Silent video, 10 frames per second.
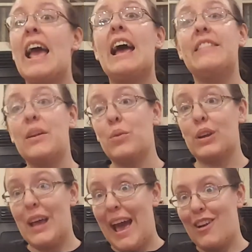And then we're
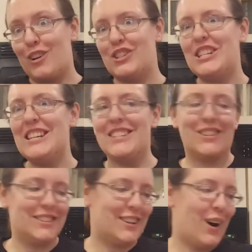going to add our cheese
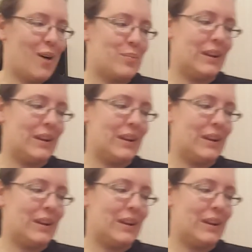on top.